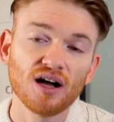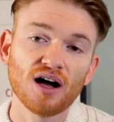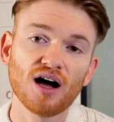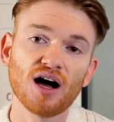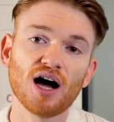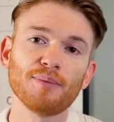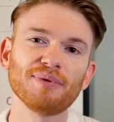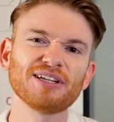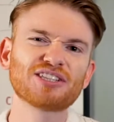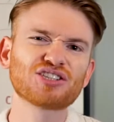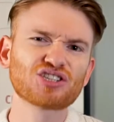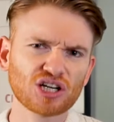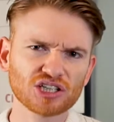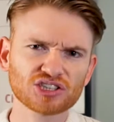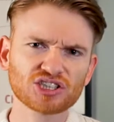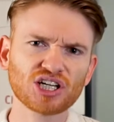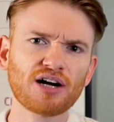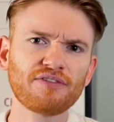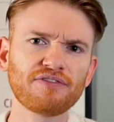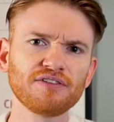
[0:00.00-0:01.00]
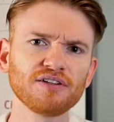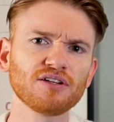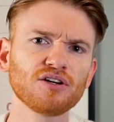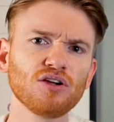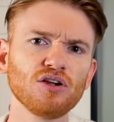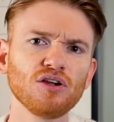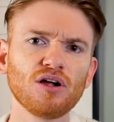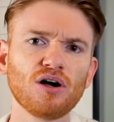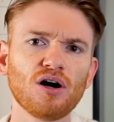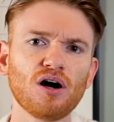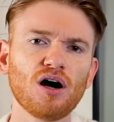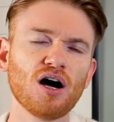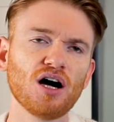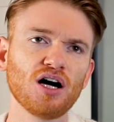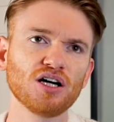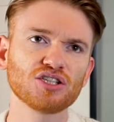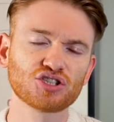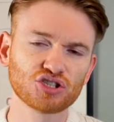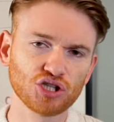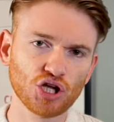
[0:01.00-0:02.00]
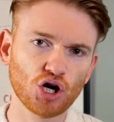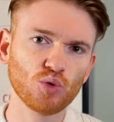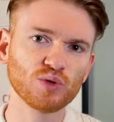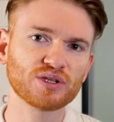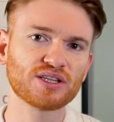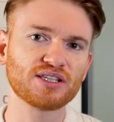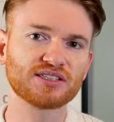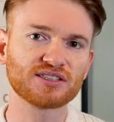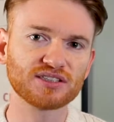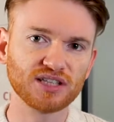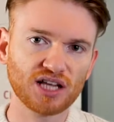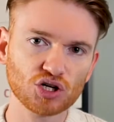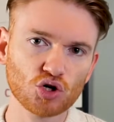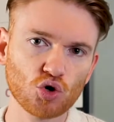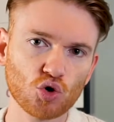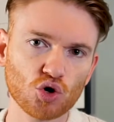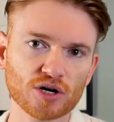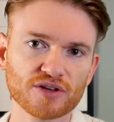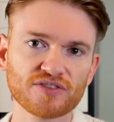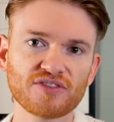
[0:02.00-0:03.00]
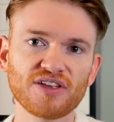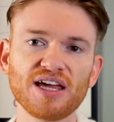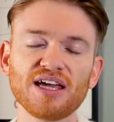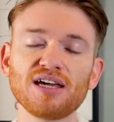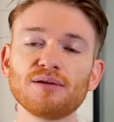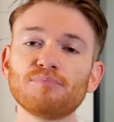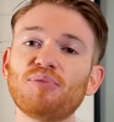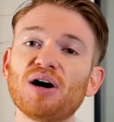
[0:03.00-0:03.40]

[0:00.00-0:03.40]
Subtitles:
It starts off a little slow with the Slughorn thing,